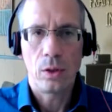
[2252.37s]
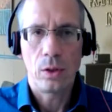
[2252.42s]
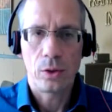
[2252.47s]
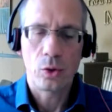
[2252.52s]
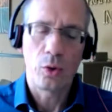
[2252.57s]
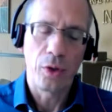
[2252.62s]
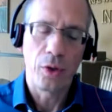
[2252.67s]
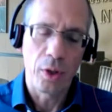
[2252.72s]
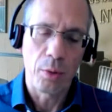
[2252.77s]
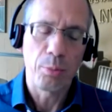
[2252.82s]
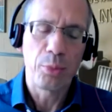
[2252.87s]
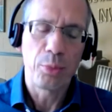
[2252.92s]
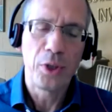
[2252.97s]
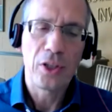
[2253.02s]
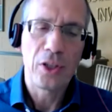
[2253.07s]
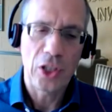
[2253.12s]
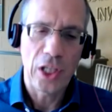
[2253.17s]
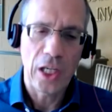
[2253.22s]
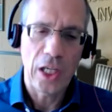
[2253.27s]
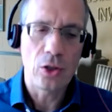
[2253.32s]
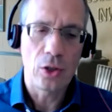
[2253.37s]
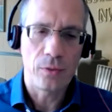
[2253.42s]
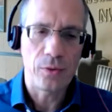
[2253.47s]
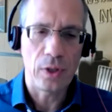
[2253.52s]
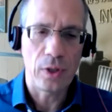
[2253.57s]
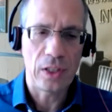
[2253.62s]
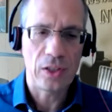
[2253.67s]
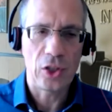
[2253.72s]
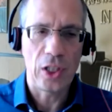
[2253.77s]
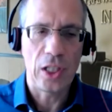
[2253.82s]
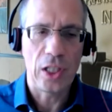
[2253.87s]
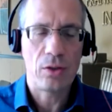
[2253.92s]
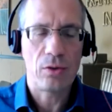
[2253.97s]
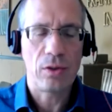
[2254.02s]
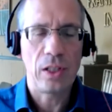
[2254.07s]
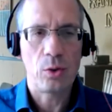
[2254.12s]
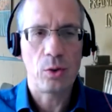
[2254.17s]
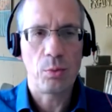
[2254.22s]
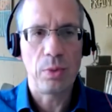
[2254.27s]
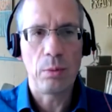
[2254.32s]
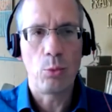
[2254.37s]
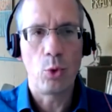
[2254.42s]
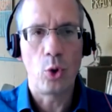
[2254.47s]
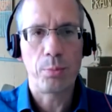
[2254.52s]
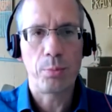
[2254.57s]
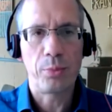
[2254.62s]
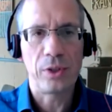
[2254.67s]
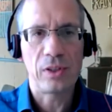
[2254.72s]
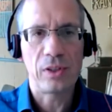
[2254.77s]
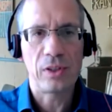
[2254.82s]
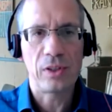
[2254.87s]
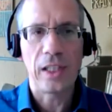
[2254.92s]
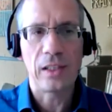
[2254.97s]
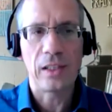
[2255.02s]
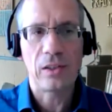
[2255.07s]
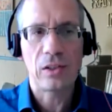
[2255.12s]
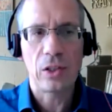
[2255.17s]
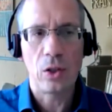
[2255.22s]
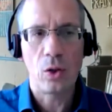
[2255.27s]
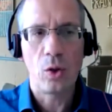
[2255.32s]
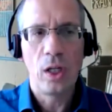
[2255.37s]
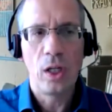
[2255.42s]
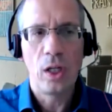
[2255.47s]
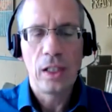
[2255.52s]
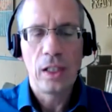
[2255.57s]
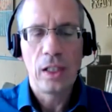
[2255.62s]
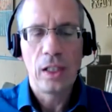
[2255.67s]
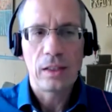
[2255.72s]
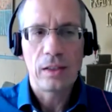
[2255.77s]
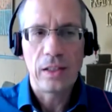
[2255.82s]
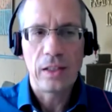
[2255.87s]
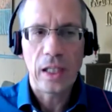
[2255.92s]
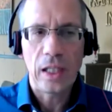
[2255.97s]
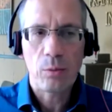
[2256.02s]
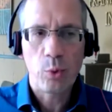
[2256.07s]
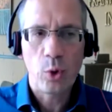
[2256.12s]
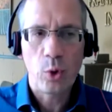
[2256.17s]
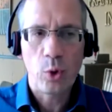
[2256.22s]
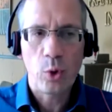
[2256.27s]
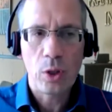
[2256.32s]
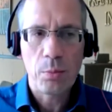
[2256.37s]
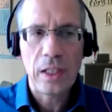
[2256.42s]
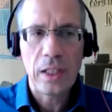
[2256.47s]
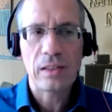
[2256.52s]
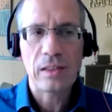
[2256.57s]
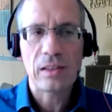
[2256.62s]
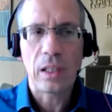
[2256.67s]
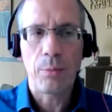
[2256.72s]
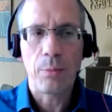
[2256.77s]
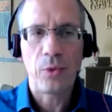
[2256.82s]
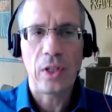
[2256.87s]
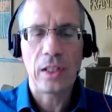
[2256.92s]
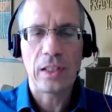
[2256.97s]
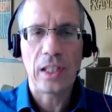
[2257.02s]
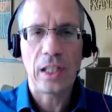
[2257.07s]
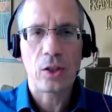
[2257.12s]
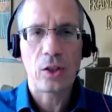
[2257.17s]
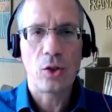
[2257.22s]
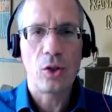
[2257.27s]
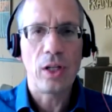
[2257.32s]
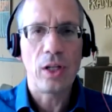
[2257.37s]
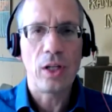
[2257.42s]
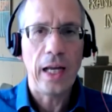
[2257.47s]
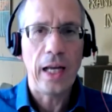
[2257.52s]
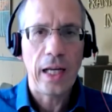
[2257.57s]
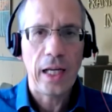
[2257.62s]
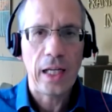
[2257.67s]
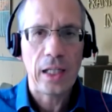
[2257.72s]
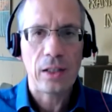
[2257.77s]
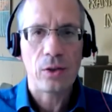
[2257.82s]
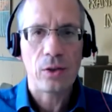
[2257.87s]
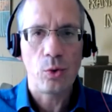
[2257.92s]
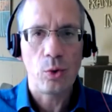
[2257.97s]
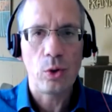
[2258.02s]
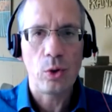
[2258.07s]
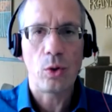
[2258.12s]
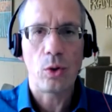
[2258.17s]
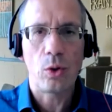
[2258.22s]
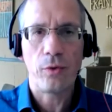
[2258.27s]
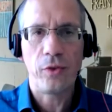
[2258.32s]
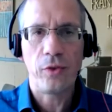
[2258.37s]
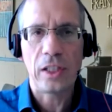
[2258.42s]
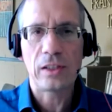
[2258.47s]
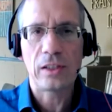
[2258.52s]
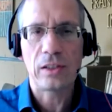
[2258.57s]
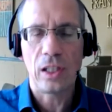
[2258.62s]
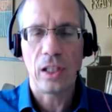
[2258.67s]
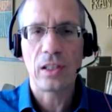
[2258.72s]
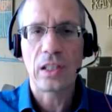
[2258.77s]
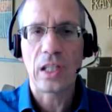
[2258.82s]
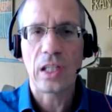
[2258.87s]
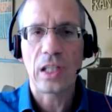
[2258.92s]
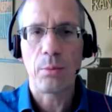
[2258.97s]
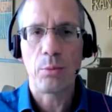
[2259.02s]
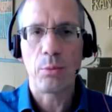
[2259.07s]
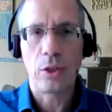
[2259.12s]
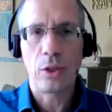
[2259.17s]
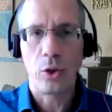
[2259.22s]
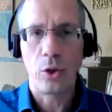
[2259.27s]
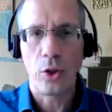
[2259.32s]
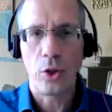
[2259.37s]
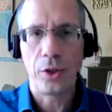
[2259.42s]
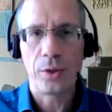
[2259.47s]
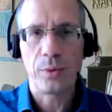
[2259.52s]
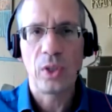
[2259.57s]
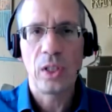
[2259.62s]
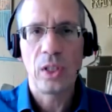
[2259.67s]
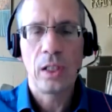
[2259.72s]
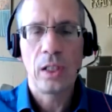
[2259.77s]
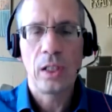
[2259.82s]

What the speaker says: sort of an appreciation of the exchange rate, to be more precise. So that would be something that could add to your fixed income return